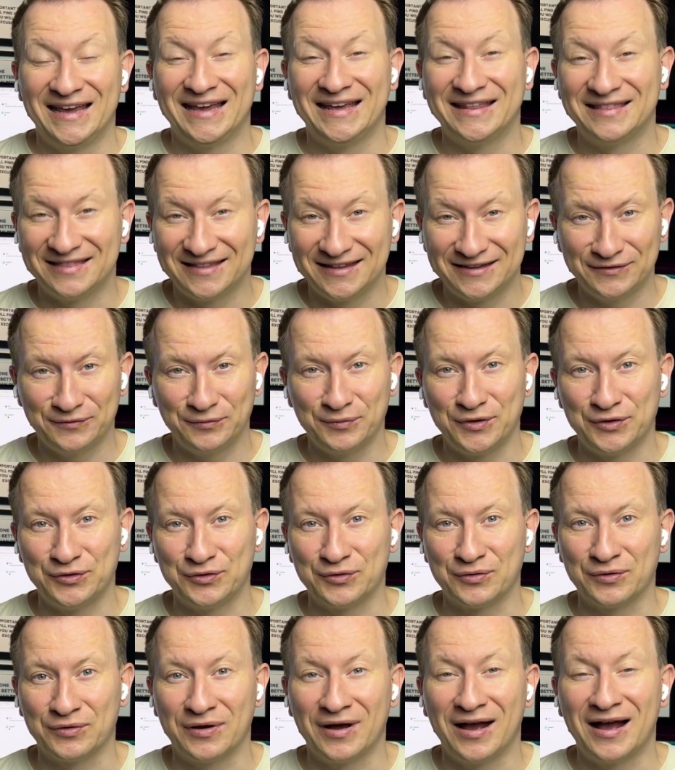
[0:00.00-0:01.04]
In this
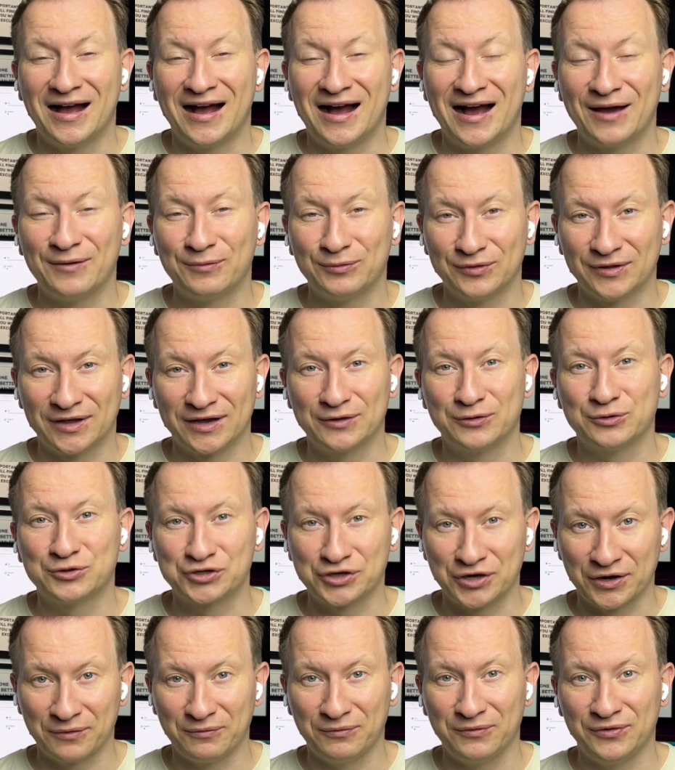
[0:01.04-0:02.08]
video, I would like to
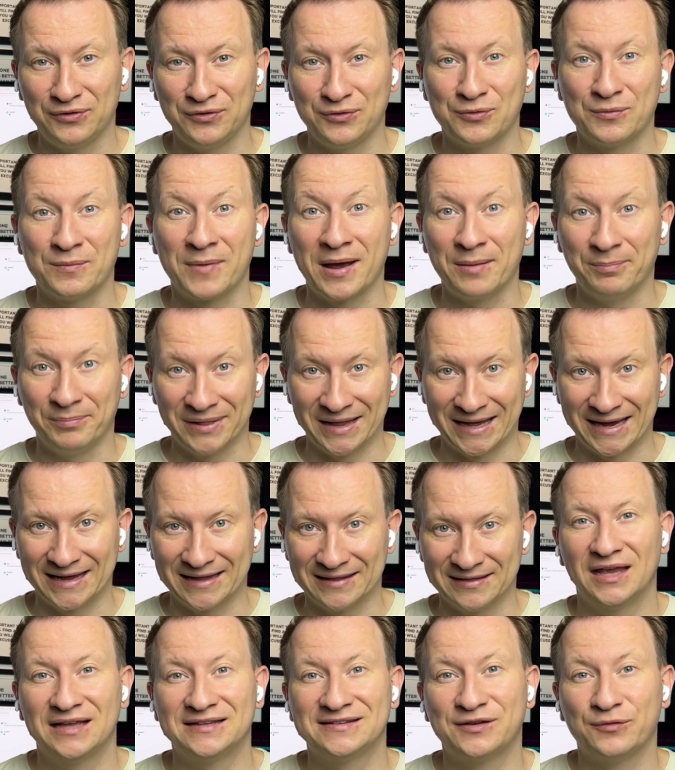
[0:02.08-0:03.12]
share with you my
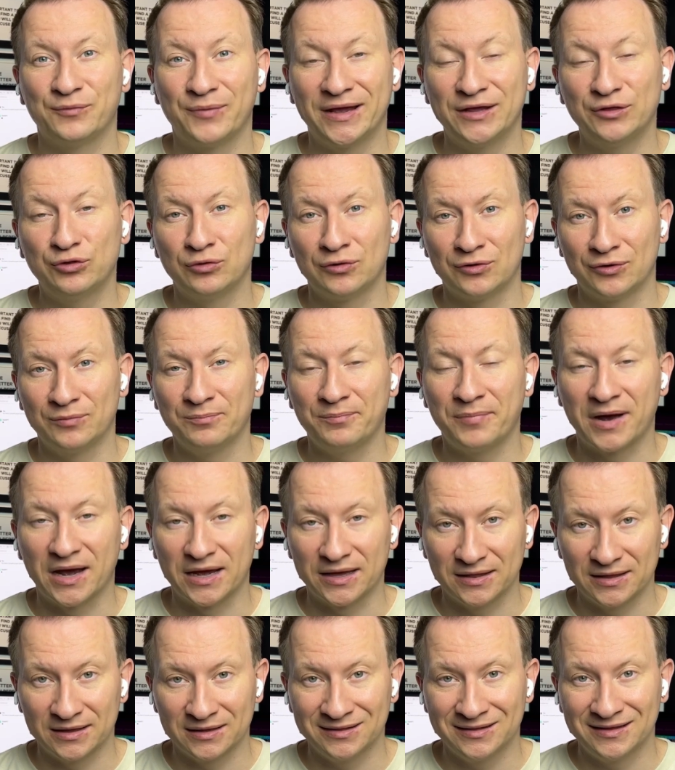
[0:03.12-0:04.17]
plan. It's a way to learn
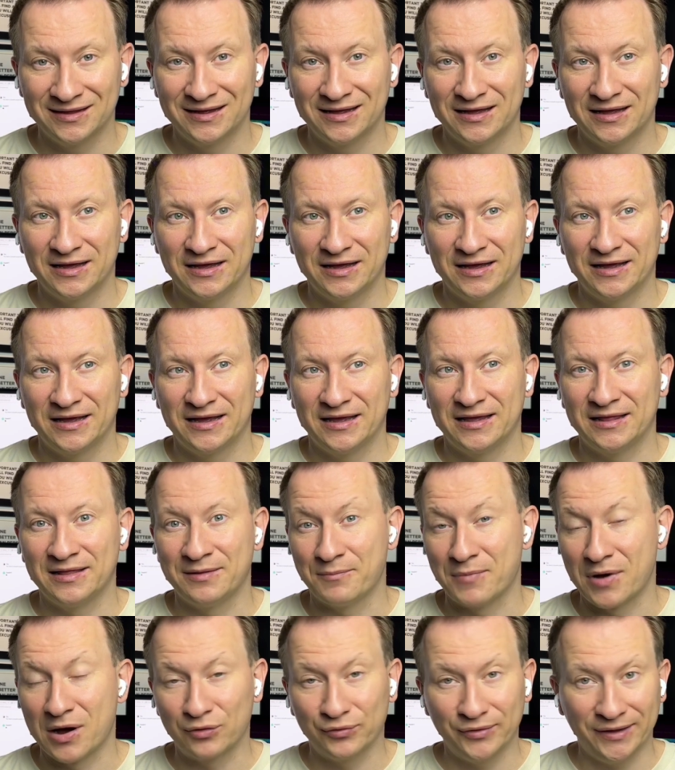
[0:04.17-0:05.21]
Python. In
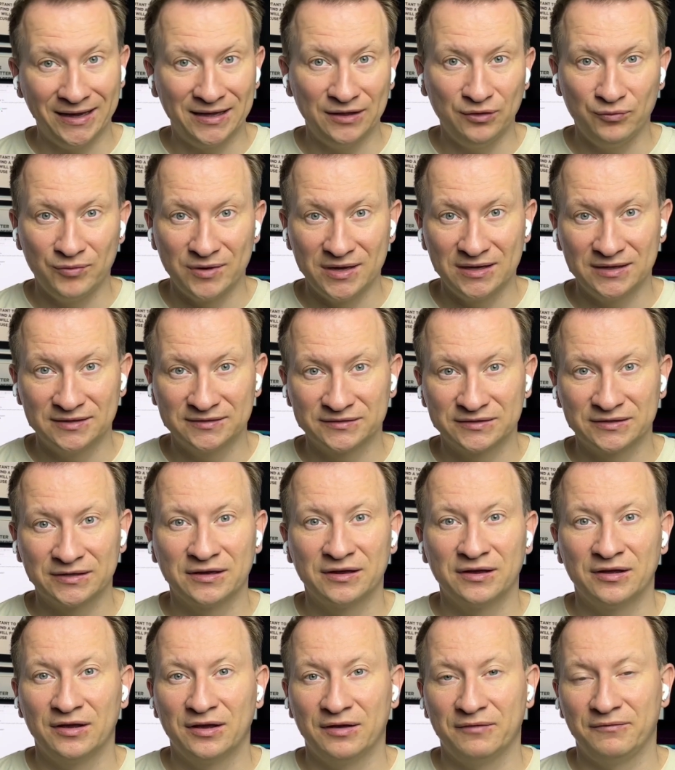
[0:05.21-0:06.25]
about eight weeks,
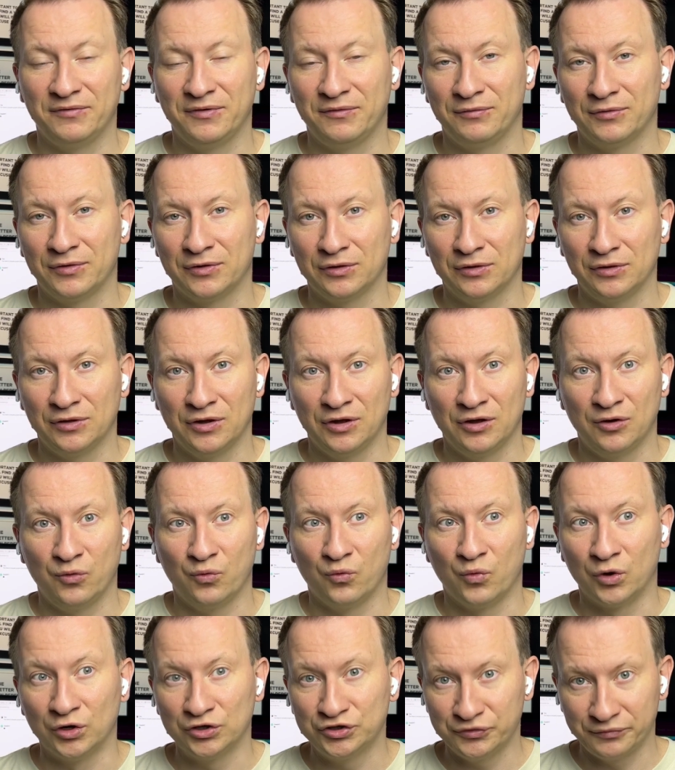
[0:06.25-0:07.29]
we will
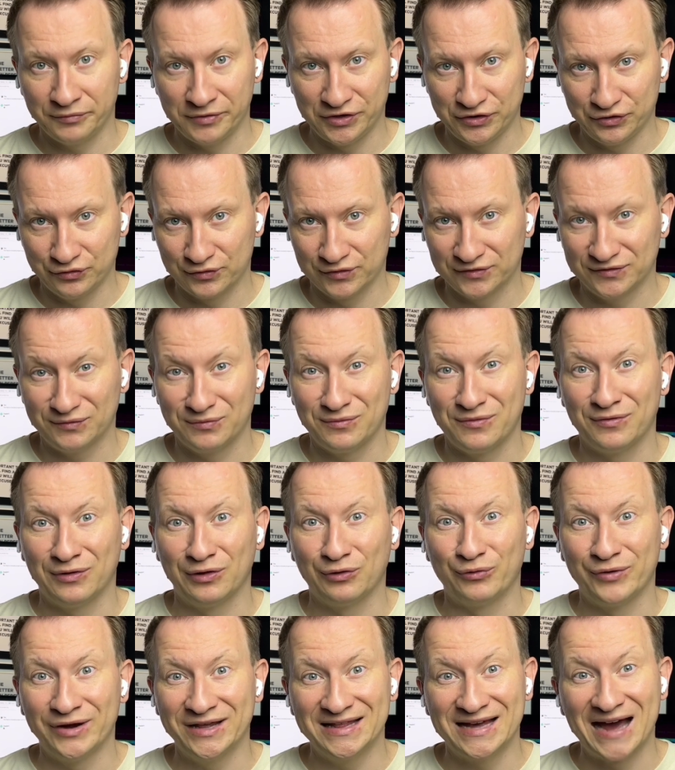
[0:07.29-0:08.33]
watch videos, we will
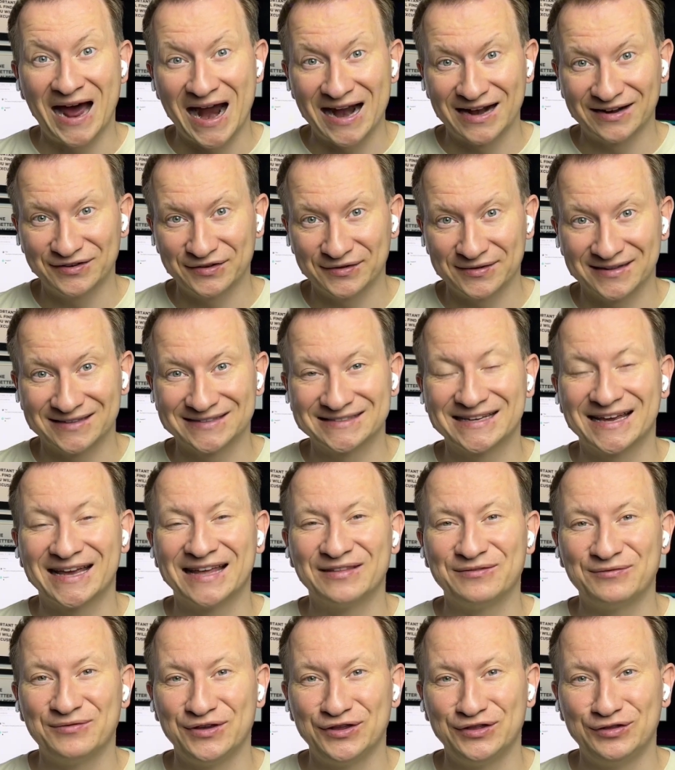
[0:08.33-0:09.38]
read articles,
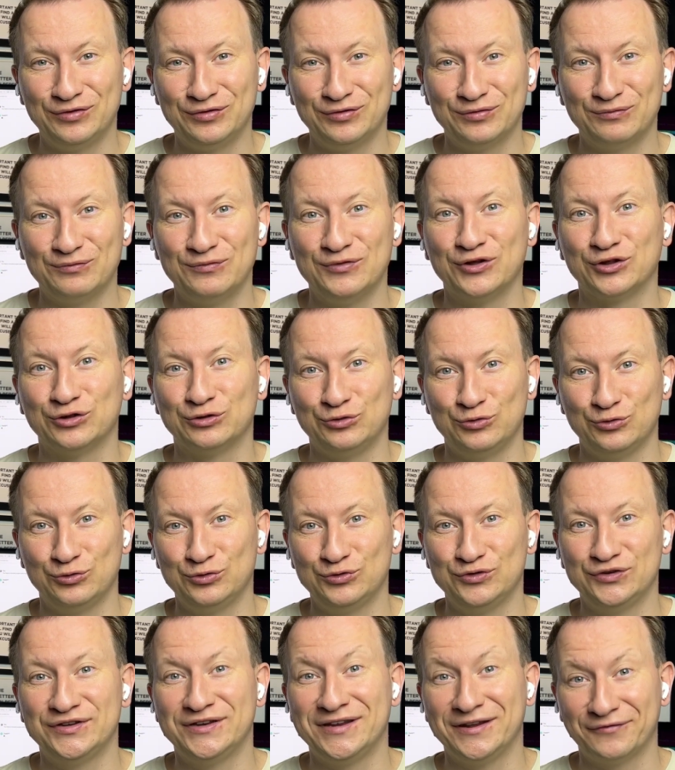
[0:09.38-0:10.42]
and we will do
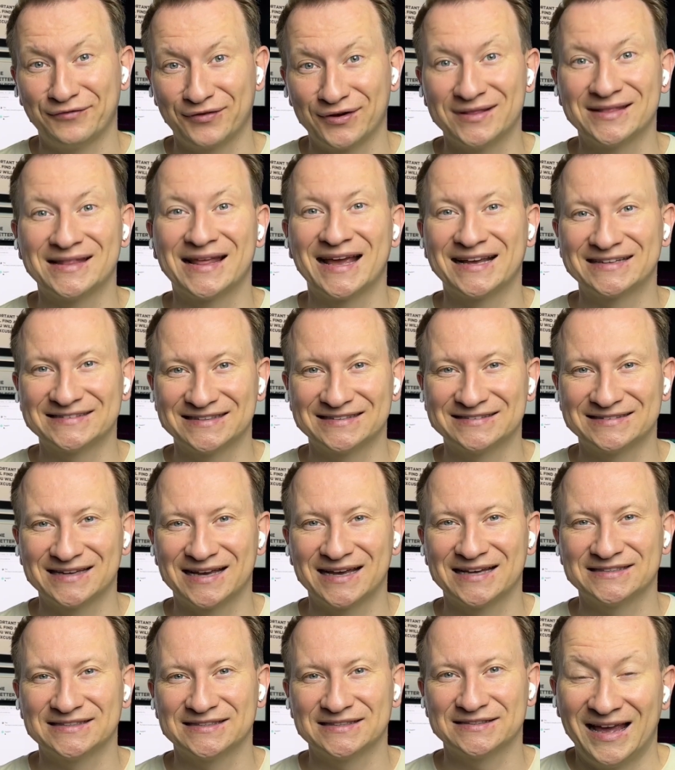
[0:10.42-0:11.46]
different
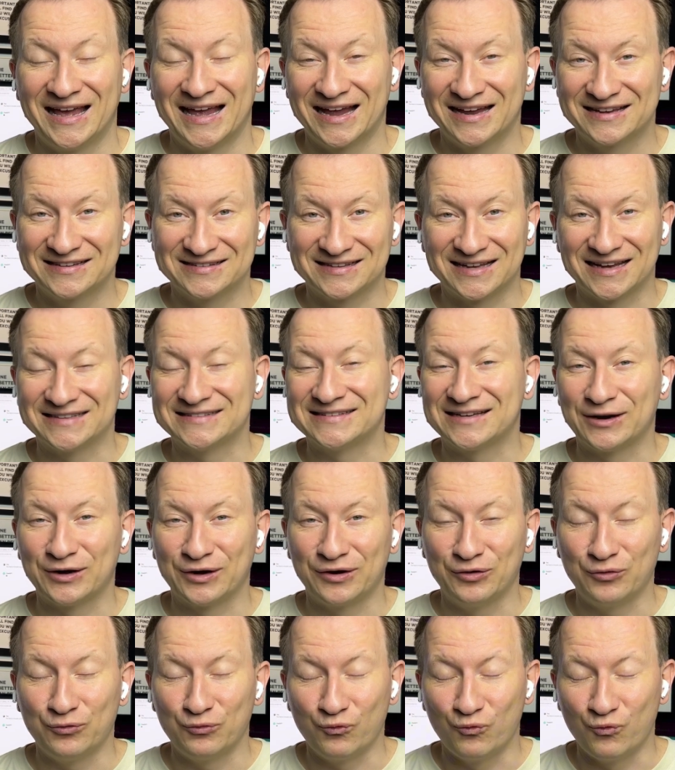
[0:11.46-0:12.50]
exercises. Exercises
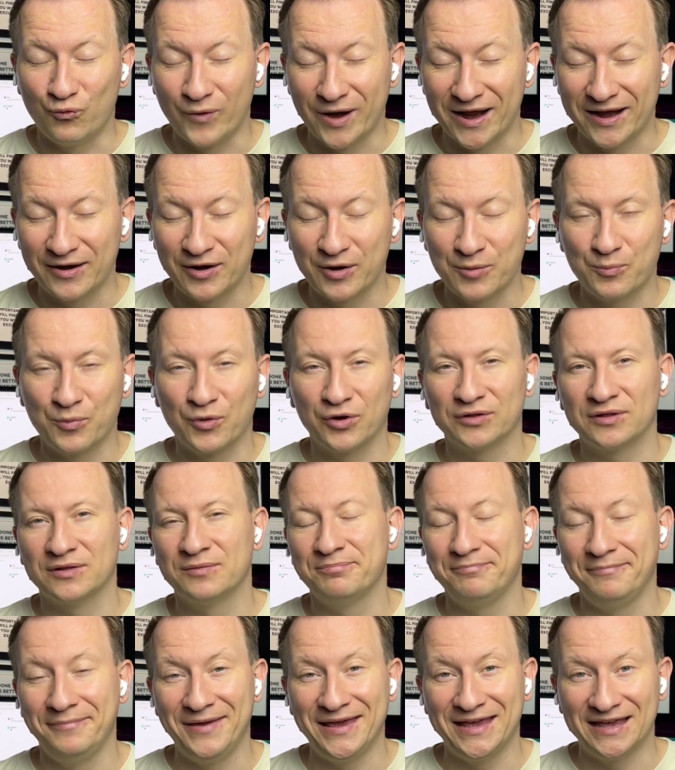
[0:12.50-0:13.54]
are very
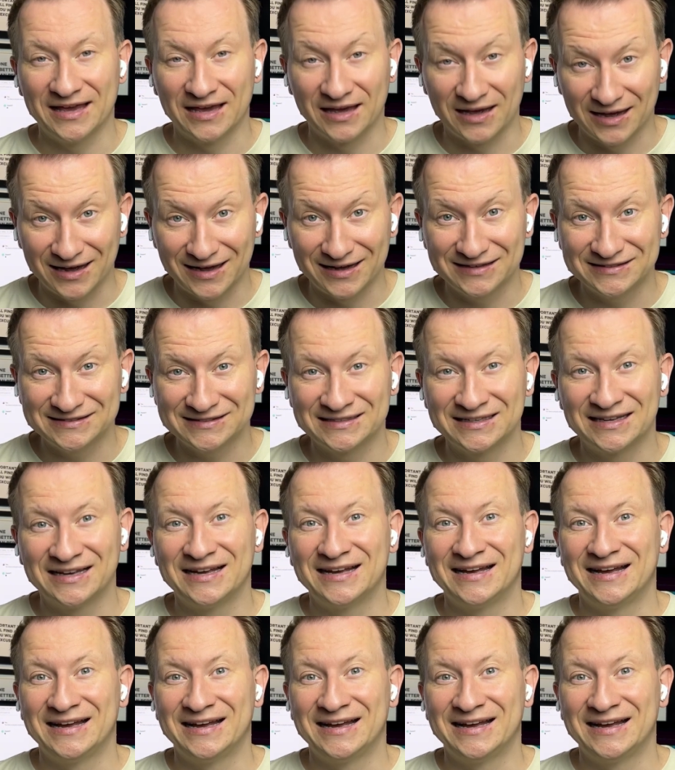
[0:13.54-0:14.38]
important because